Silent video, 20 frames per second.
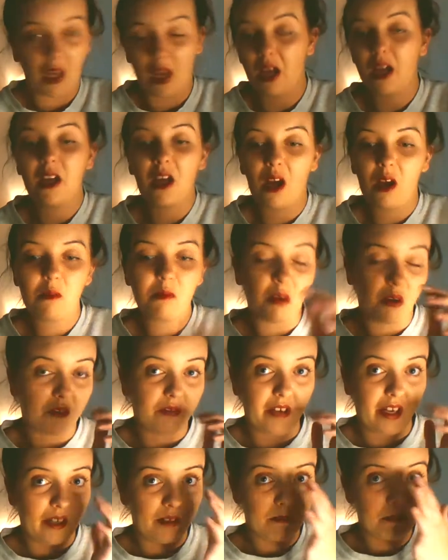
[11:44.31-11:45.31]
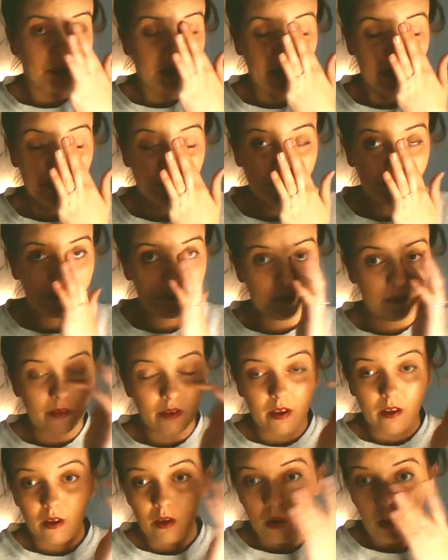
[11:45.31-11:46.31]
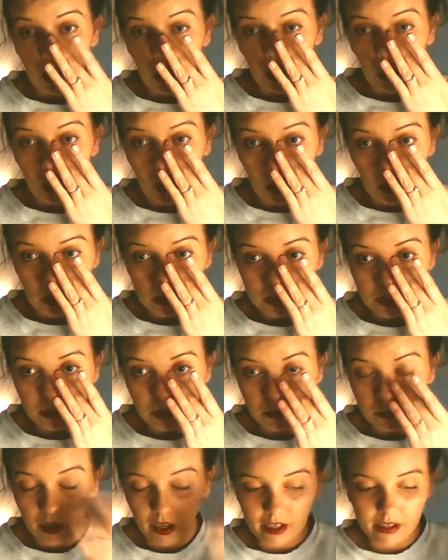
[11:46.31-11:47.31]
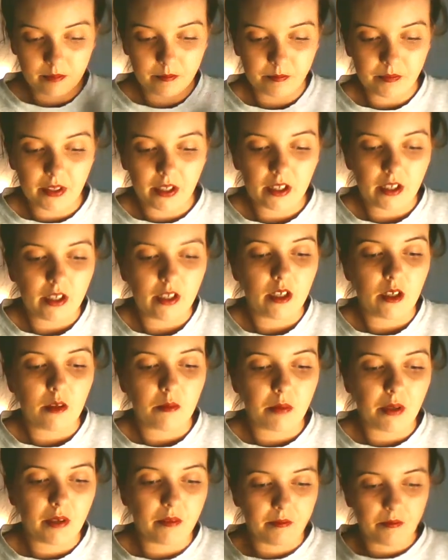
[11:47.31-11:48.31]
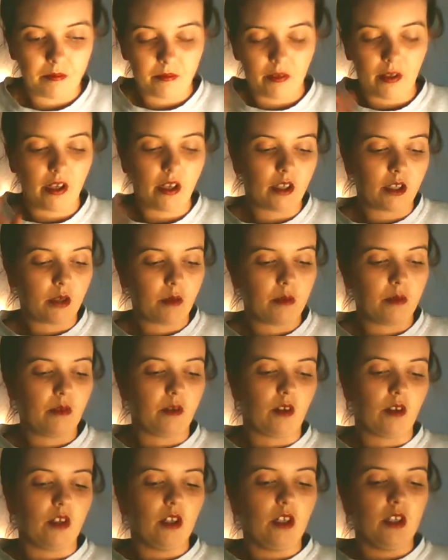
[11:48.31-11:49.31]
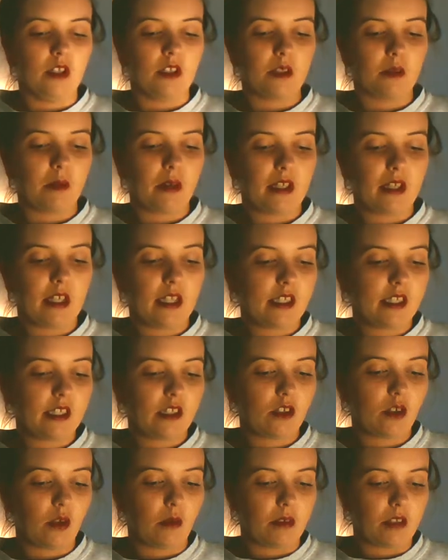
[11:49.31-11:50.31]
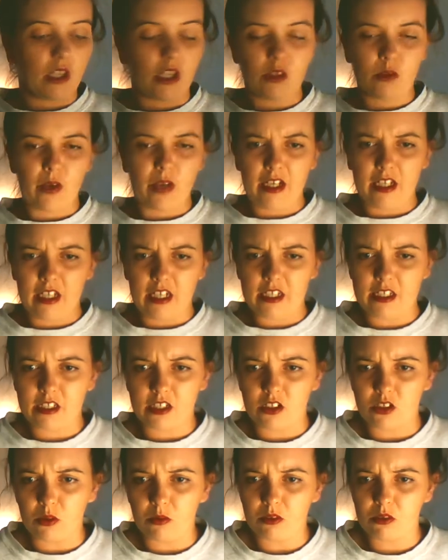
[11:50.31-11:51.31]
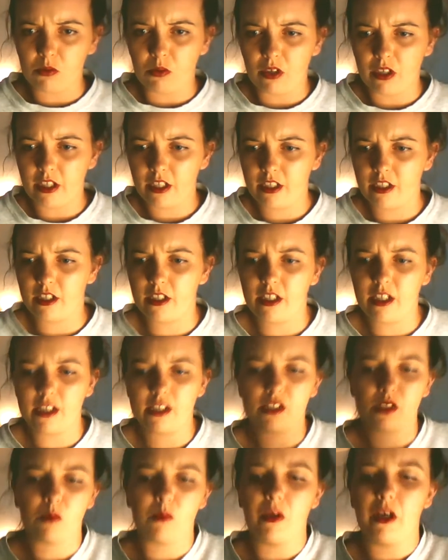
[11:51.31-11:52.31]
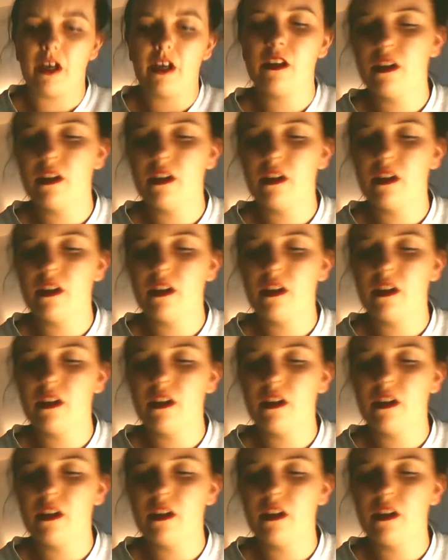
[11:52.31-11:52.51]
I'm not a fan, but so am I. But I could be wrong. So by Leslie Thomas. I swear I had Leslie Thomas one hidden in here somewhere.